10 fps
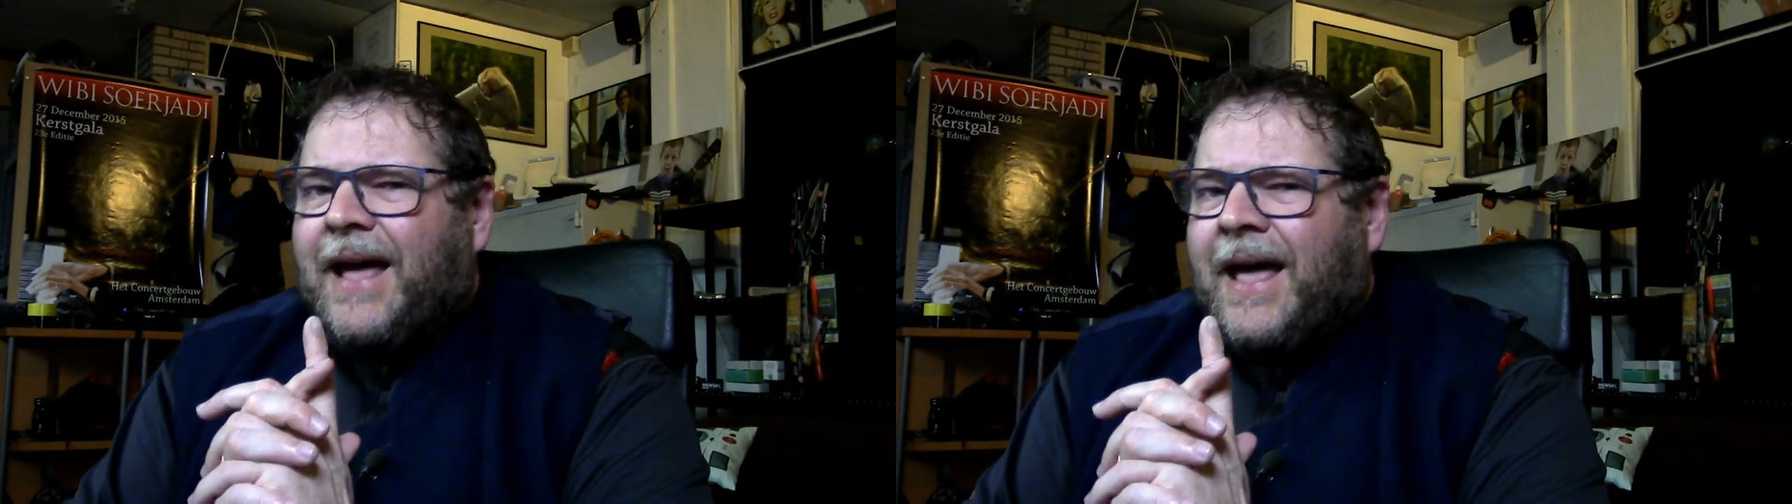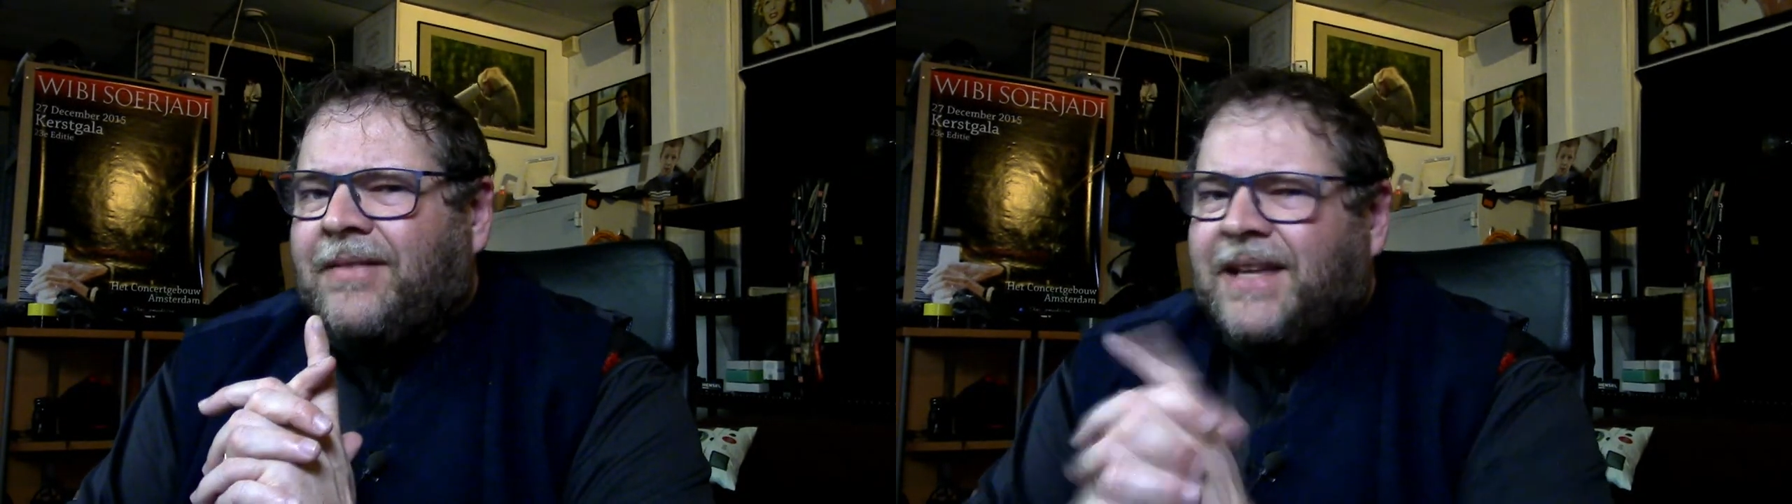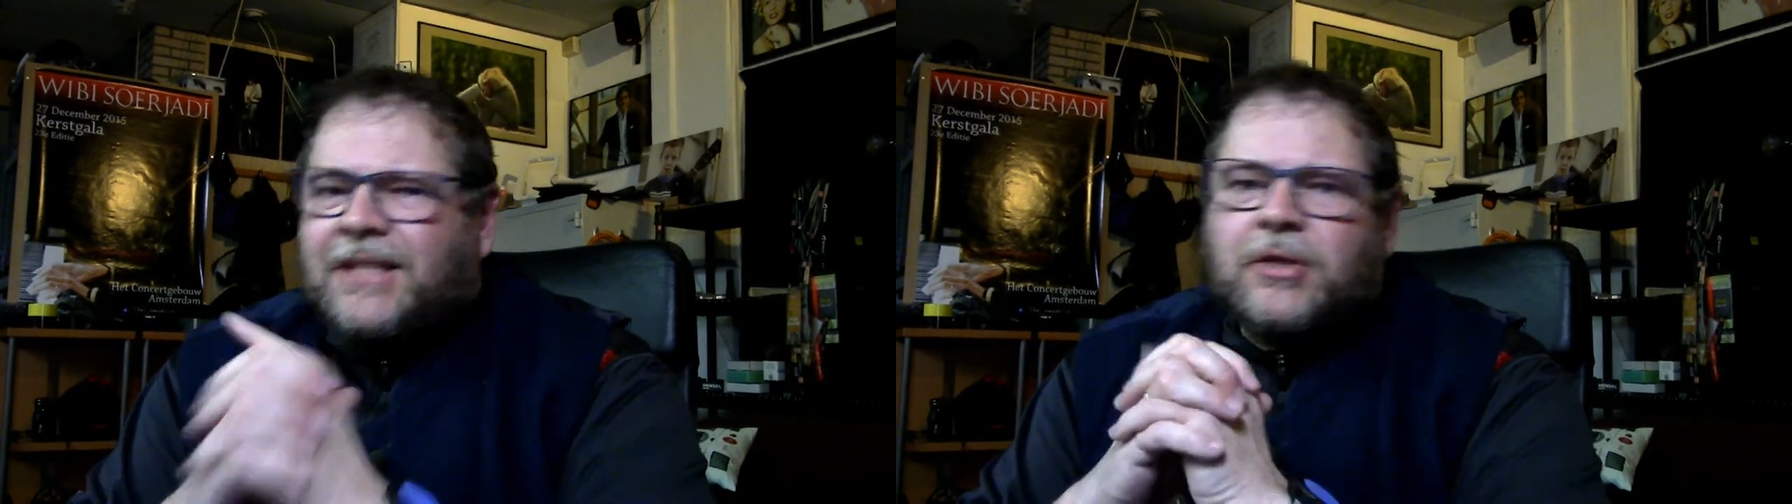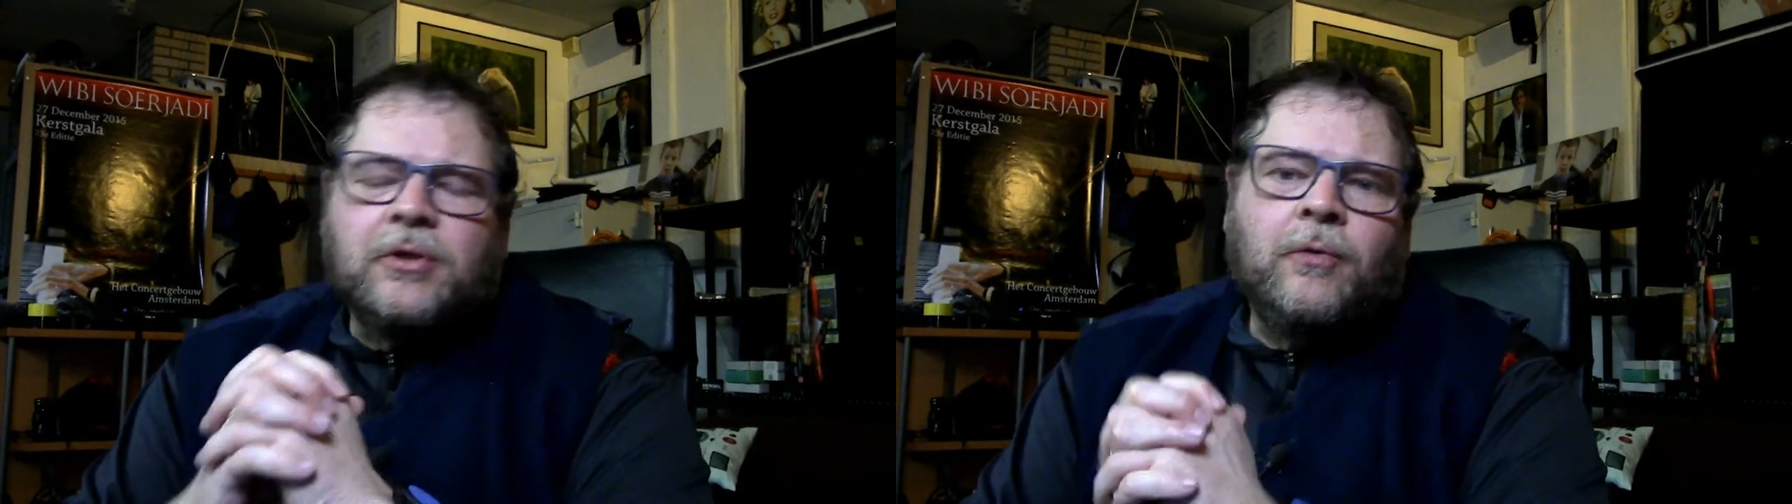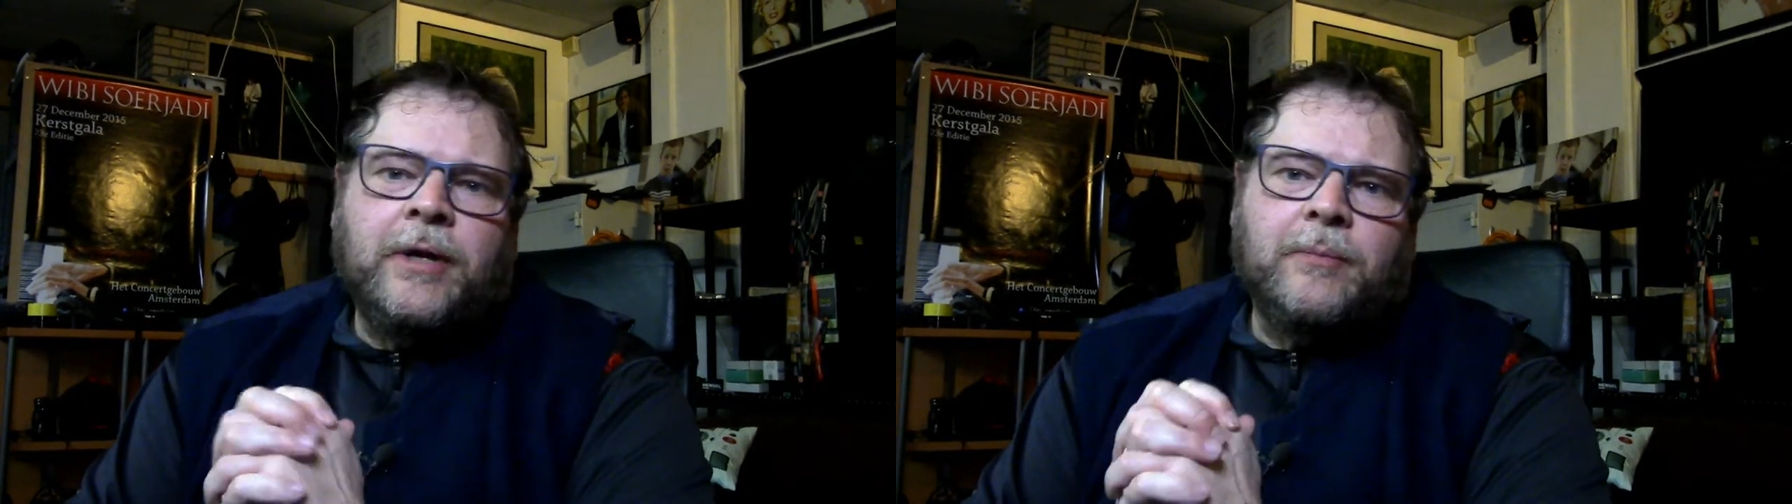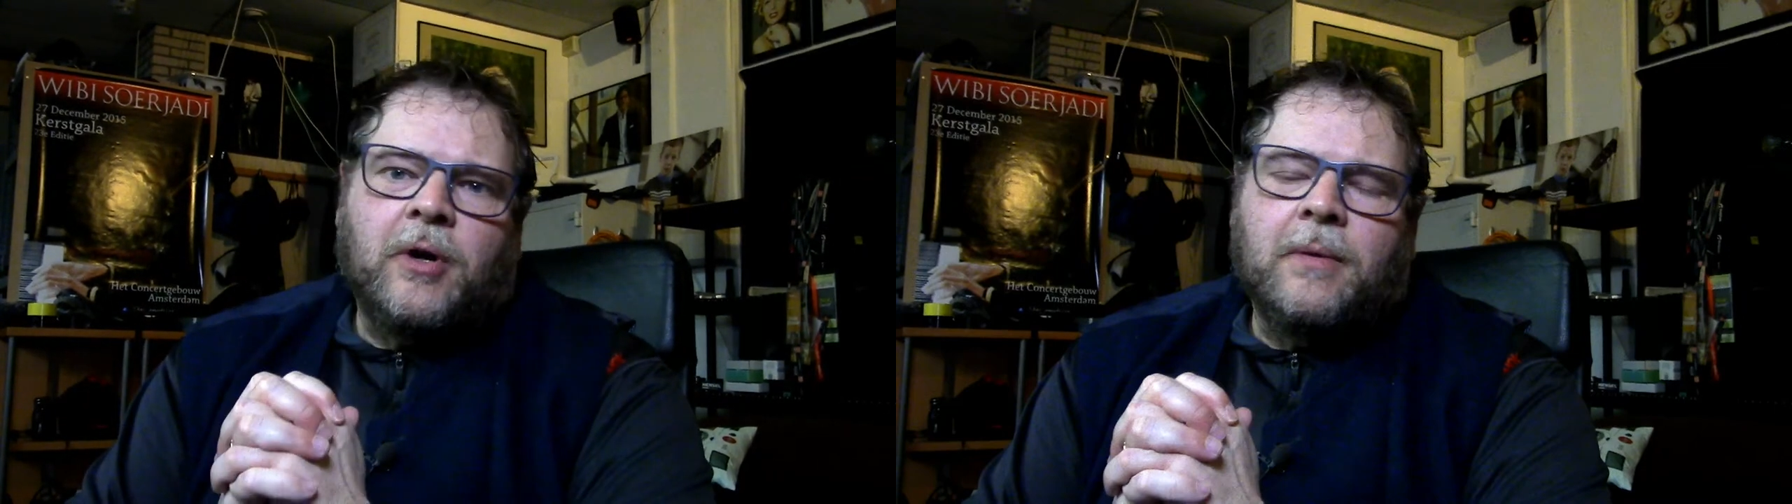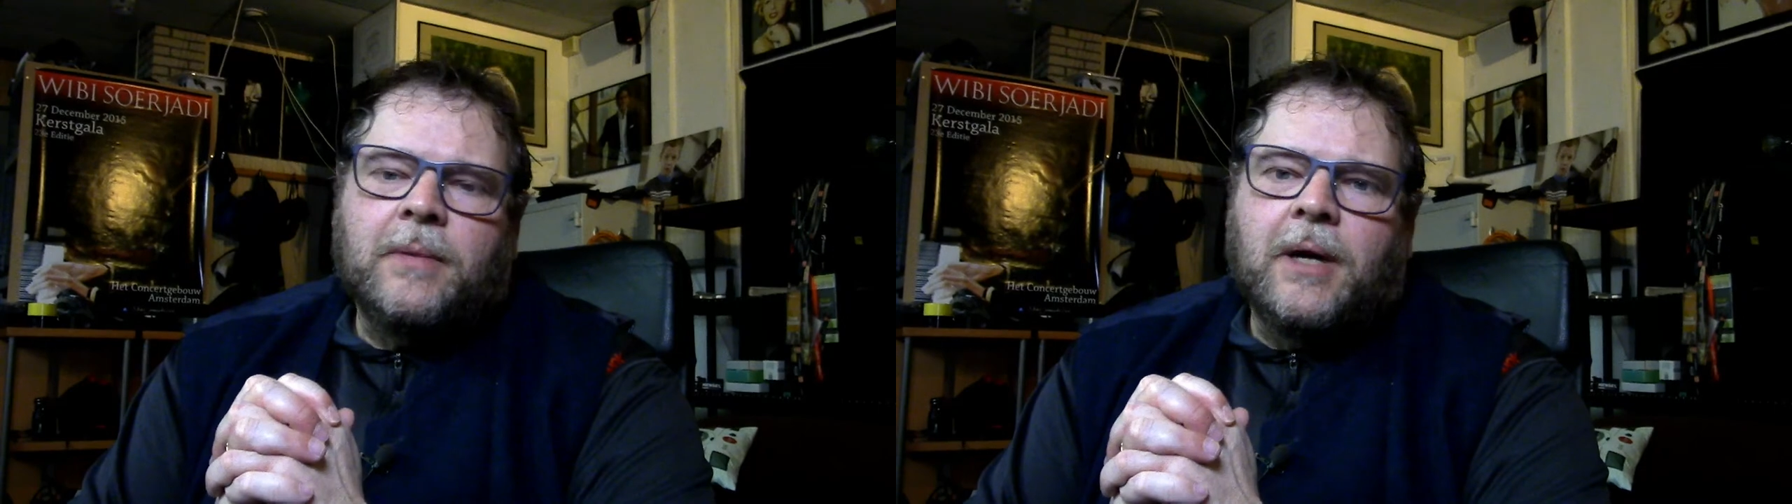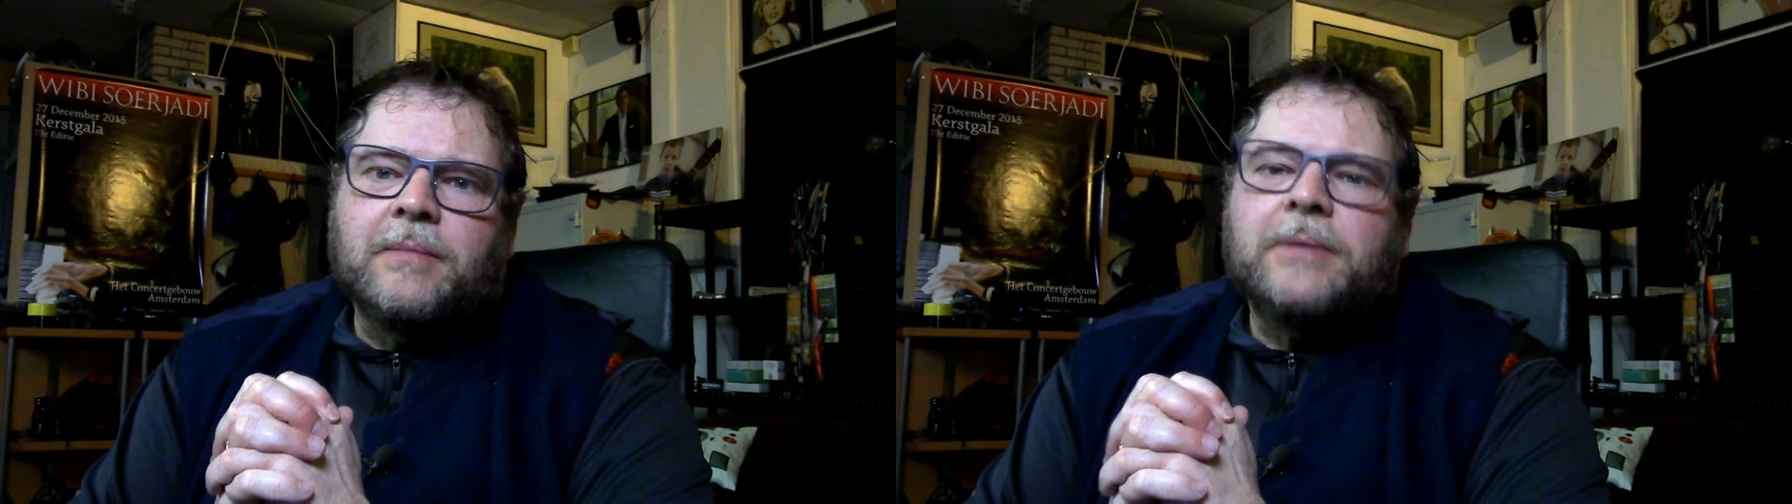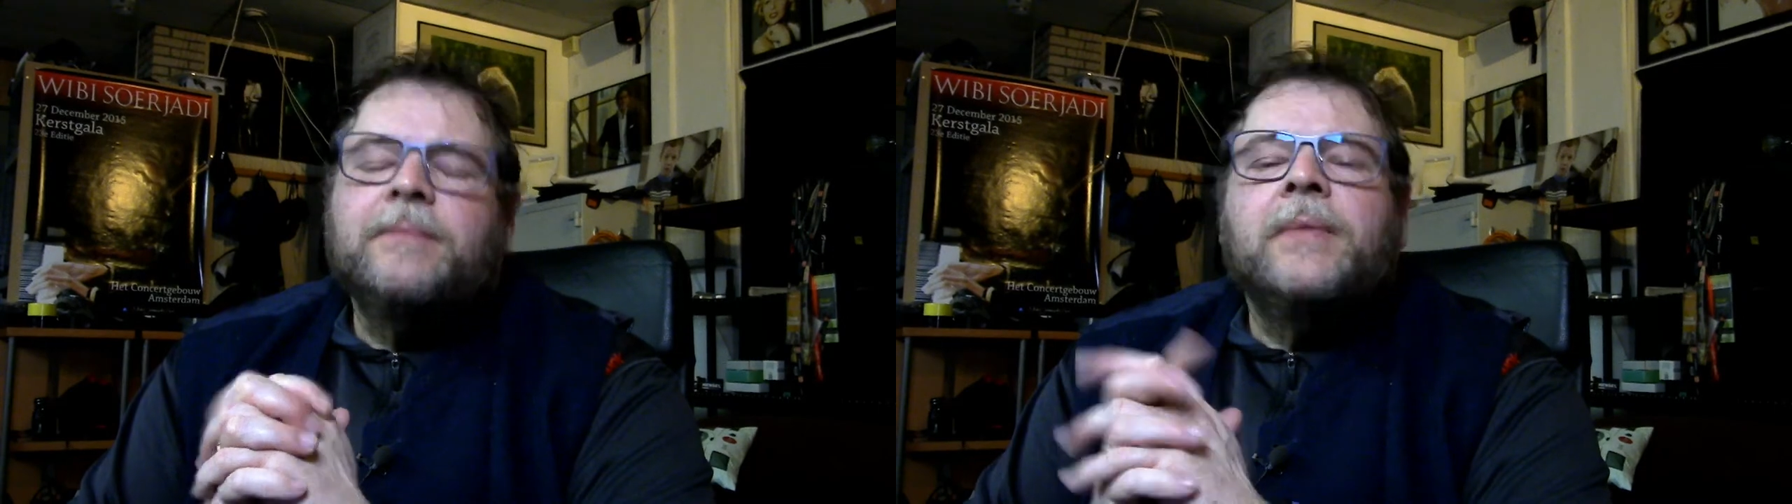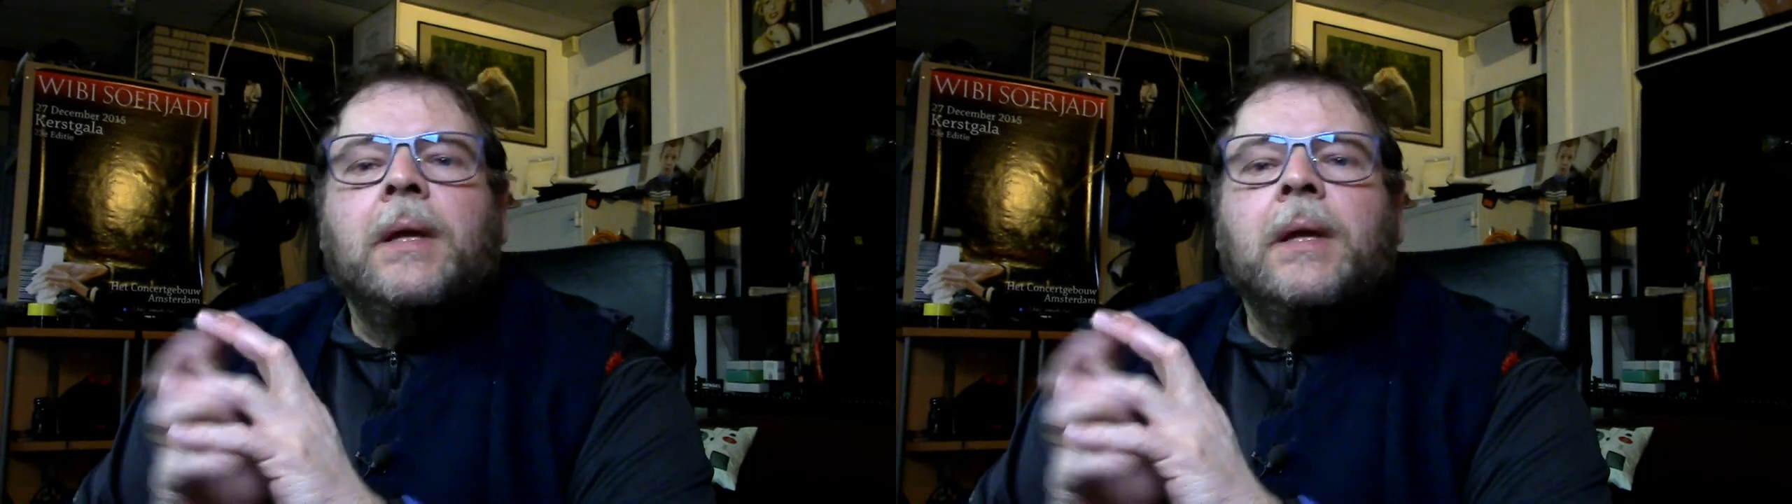And that's also where the problem comes.